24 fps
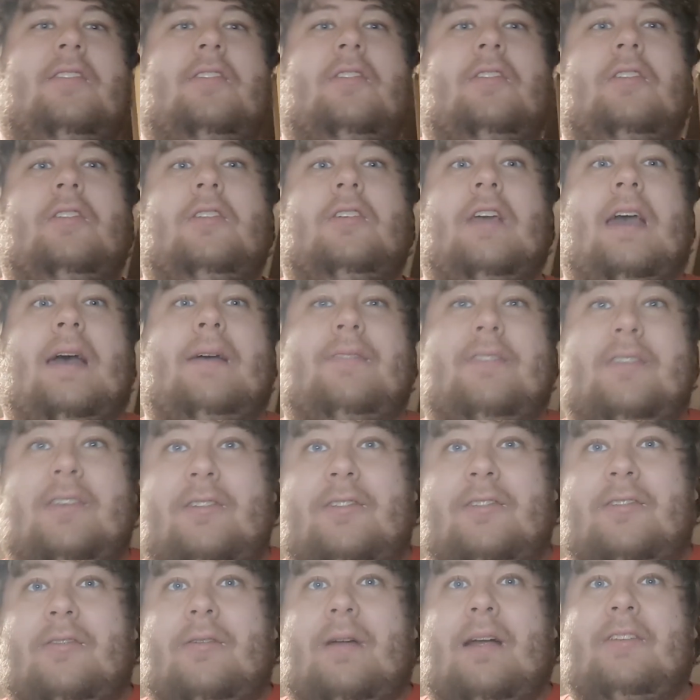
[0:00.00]
you have to
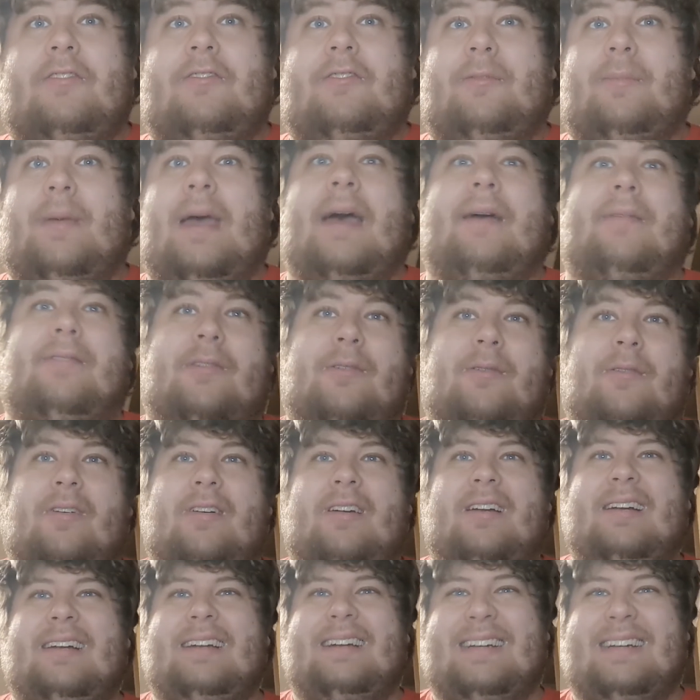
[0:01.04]
use a restroom afterward.